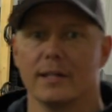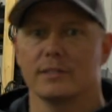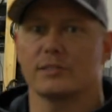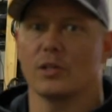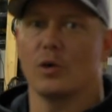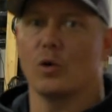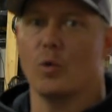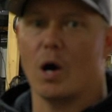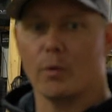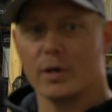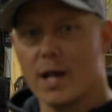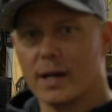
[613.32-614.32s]
So
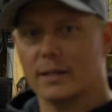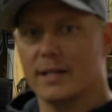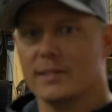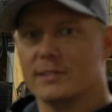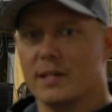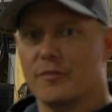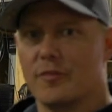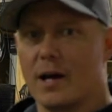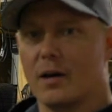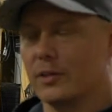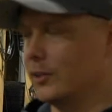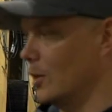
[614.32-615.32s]
while we're knocking that stuff
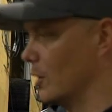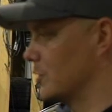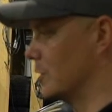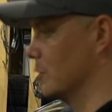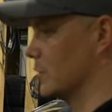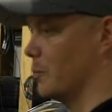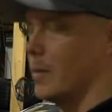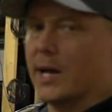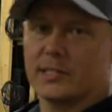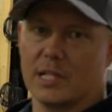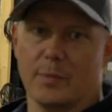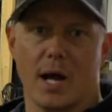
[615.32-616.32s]
out, you know, excuse the
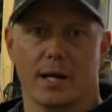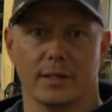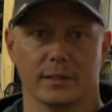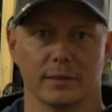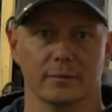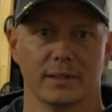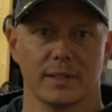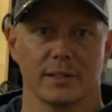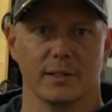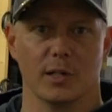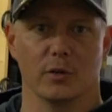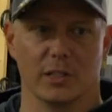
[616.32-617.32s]
mess, I'm not gonna,
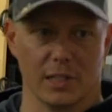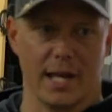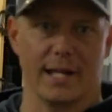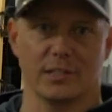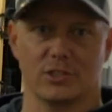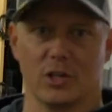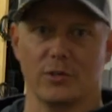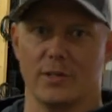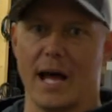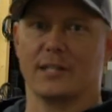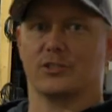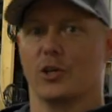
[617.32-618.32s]
you know, delay and
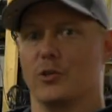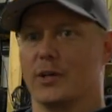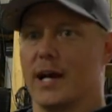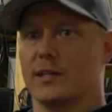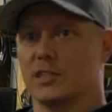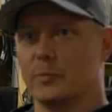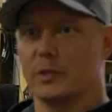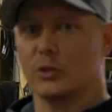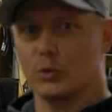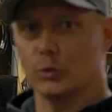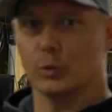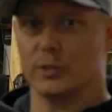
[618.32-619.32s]
not show you guys something
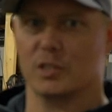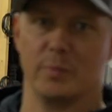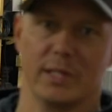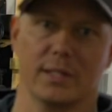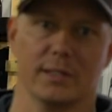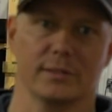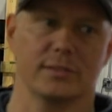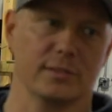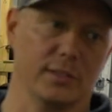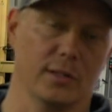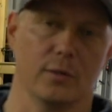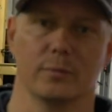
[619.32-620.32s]
cool just because,
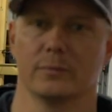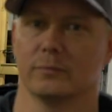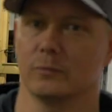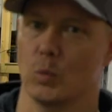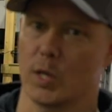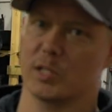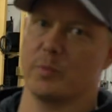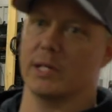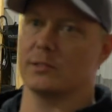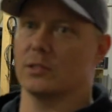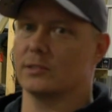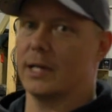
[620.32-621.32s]
you know,
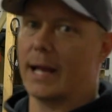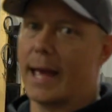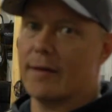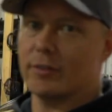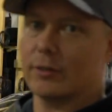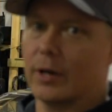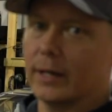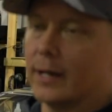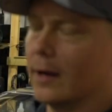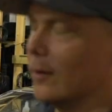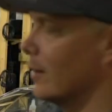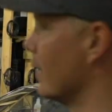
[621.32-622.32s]
workspace looks like havoc right
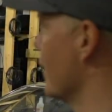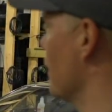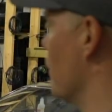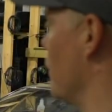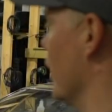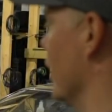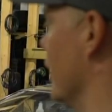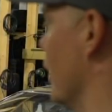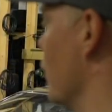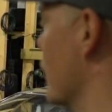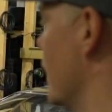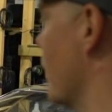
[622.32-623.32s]
now. But
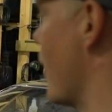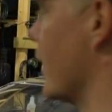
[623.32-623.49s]
we'll get it right.